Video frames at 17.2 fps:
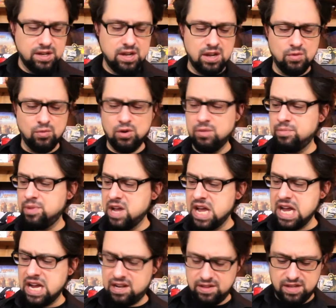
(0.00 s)
in 1
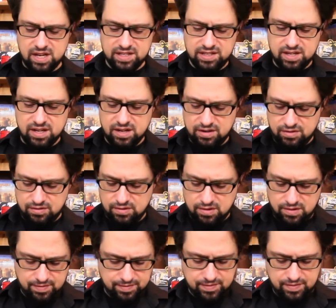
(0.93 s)
pack. That's kind of
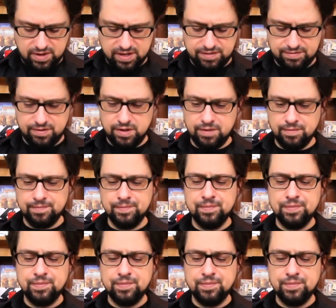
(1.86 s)
cool. That's fun.